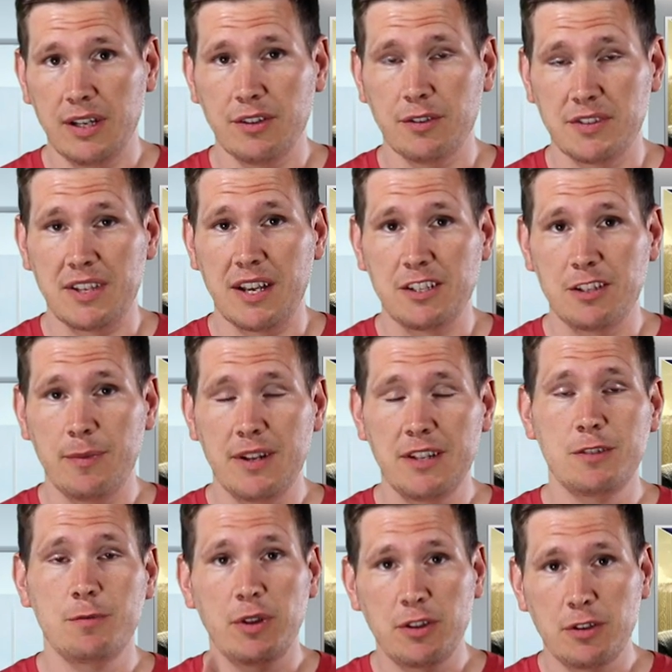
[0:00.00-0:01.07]
in those
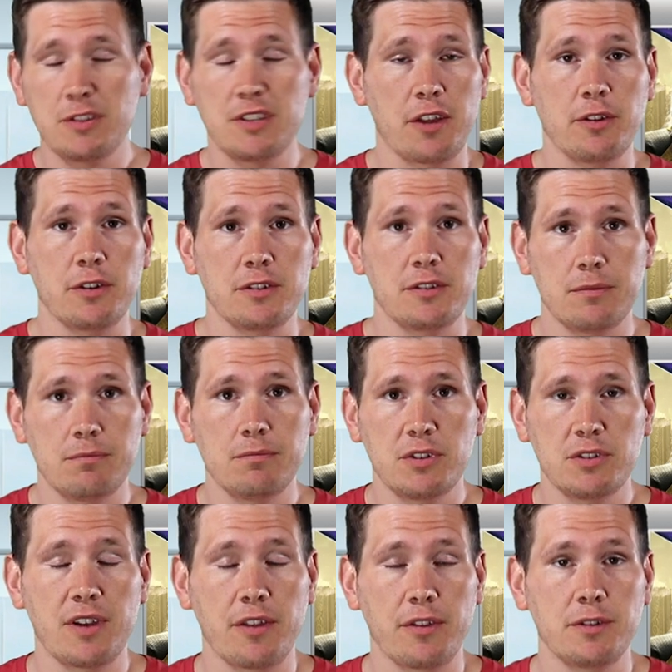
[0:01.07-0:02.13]
sentiments, but there's others. There's